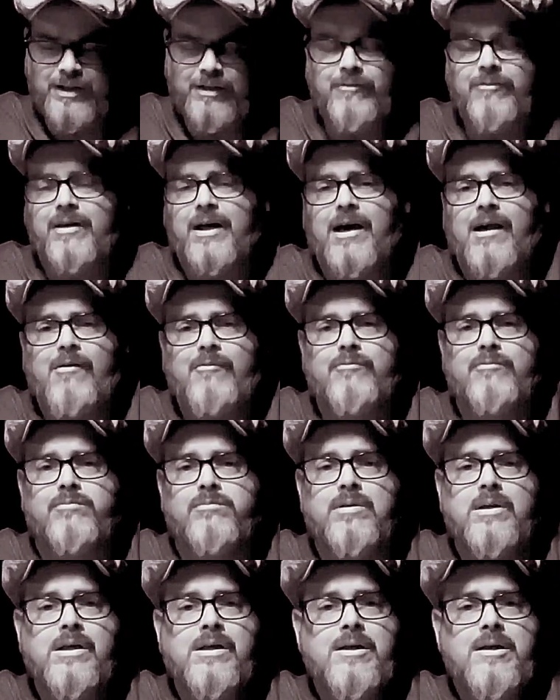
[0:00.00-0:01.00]
that I
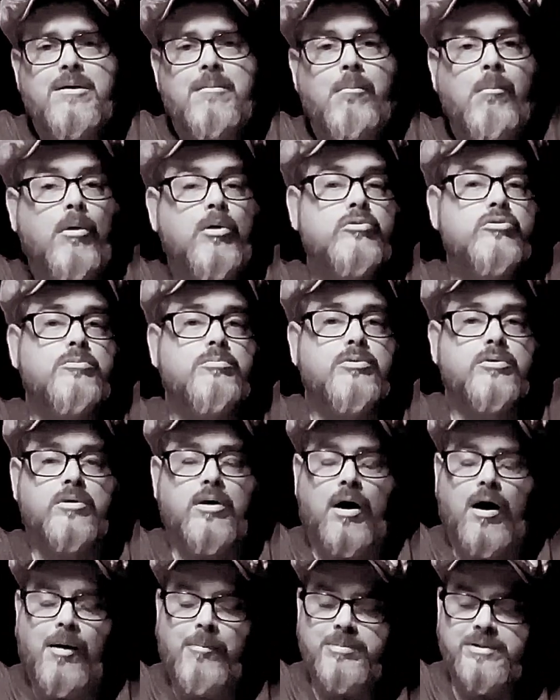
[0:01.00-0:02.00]
have multiple
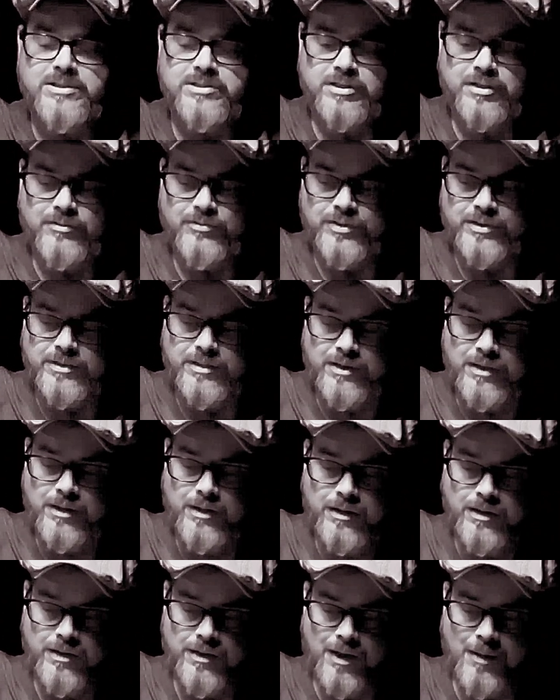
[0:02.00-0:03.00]
copies of it.
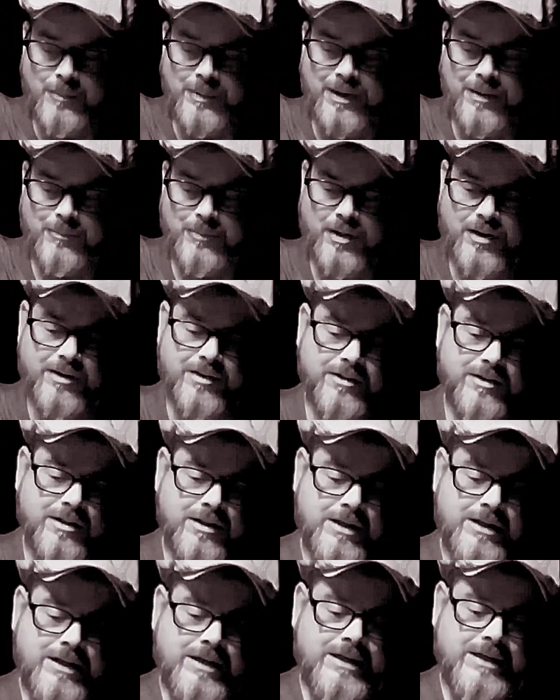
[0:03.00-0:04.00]
I mean, I
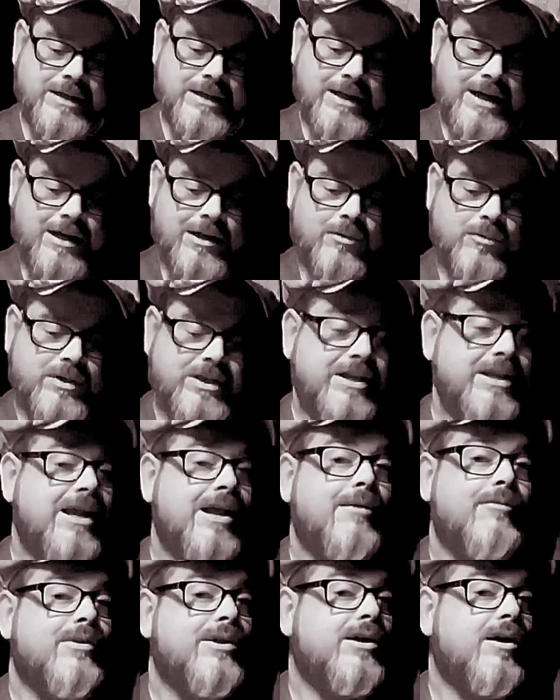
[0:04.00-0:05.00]
don't get
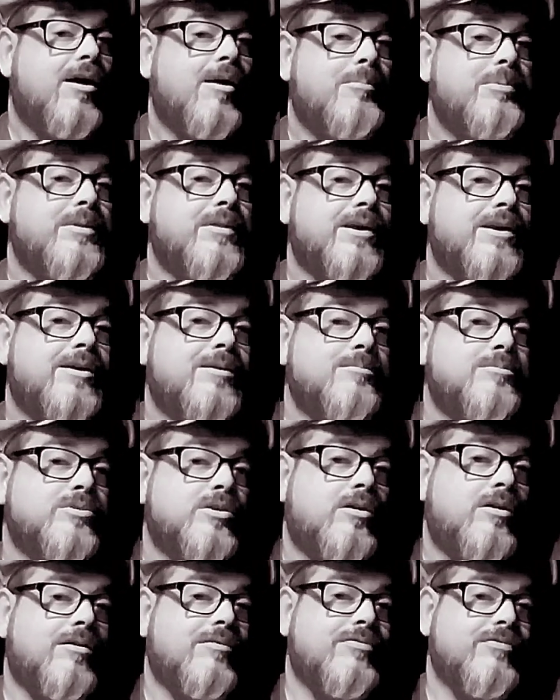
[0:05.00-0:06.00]
every copy that comes
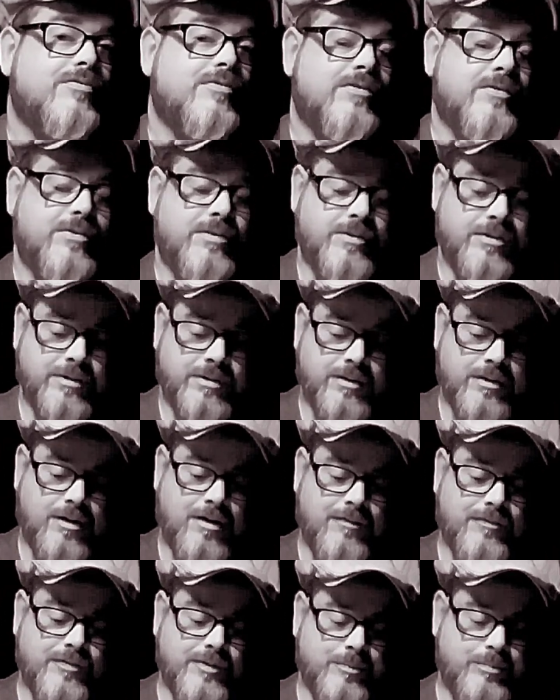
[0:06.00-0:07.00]
off
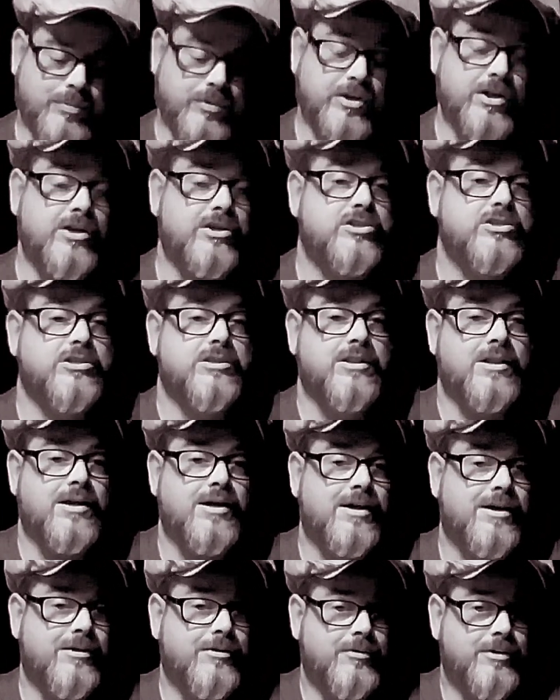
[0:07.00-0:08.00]
the production
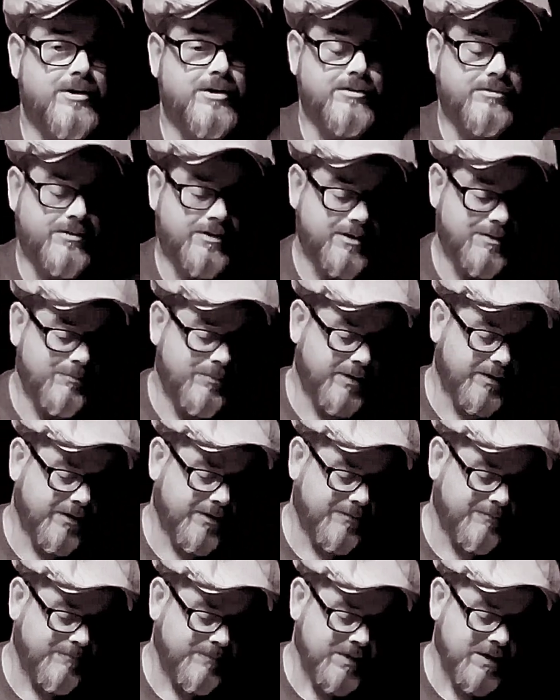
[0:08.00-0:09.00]
line or anything, but
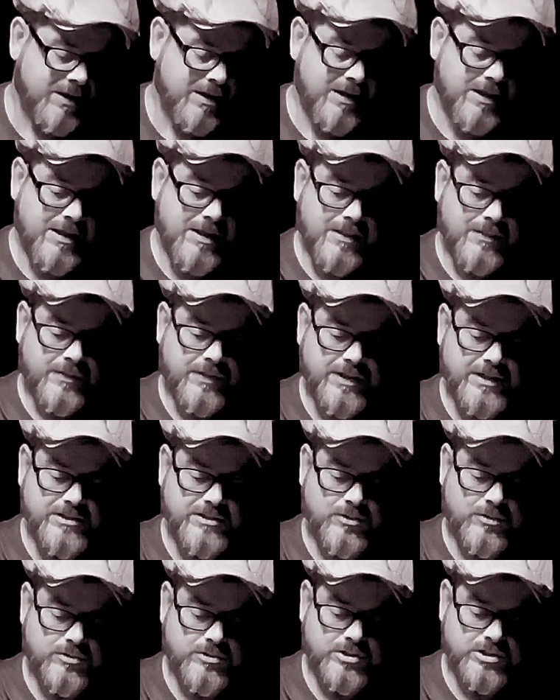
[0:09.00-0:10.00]

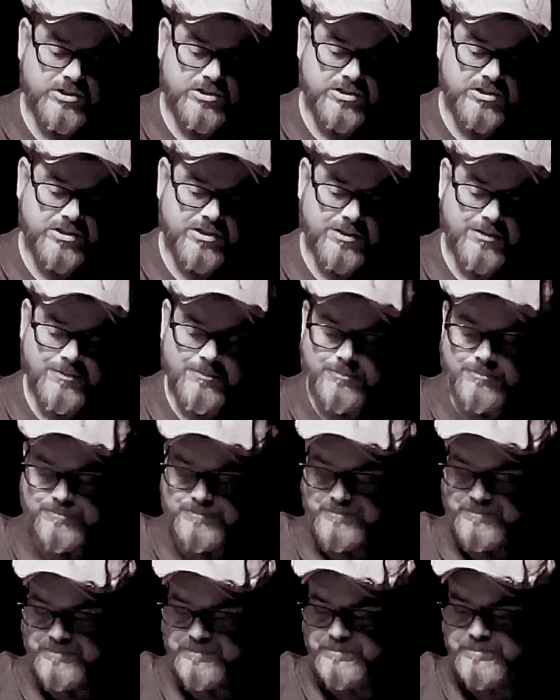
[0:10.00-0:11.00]
these are just some.